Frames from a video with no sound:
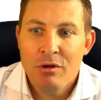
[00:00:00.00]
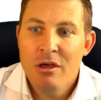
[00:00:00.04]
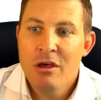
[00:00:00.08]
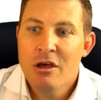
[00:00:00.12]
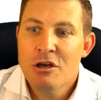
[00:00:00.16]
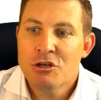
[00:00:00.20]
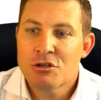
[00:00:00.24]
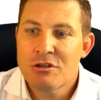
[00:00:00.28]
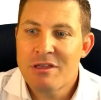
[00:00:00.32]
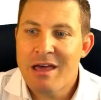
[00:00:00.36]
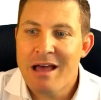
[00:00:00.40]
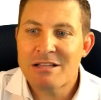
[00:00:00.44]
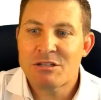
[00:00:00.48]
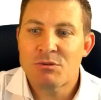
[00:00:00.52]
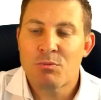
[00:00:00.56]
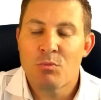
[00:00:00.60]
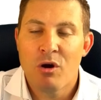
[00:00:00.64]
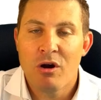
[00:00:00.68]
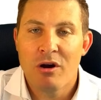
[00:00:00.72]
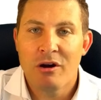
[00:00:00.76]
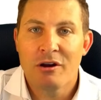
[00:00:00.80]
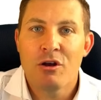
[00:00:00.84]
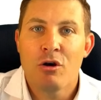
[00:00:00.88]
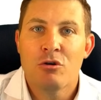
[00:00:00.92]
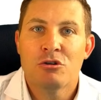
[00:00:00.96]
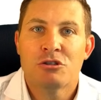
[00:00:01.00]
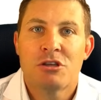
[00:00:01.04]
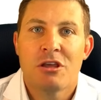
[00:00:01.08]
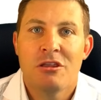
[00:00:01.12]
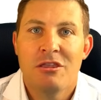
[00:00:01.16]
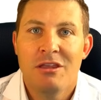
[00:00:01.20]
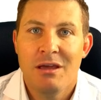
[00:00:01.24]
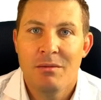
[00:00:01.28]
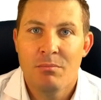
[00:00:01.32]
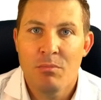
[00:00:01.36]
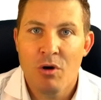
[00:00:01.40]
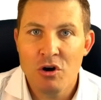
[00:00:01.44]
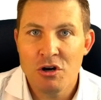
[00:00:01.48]
So that's where it goes to the
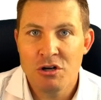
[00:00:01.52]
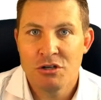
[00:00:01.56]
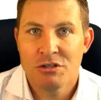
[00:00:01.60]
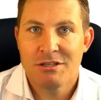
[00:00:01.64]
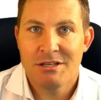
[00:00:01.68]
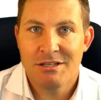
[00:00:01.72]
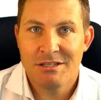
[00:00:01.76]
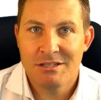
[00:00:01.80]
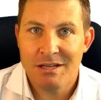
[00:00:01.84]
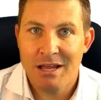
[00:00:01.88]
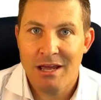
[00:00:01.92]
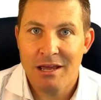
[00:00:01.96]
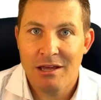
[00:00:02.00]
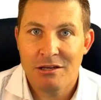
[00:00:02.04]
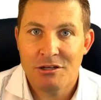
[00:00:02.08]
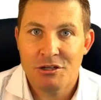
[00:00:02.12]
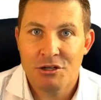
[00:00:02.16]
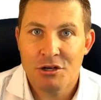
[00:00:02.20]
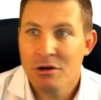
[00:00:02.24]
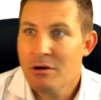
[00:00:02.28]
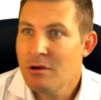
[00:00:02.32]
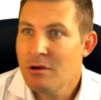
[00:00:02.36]
emergency stage.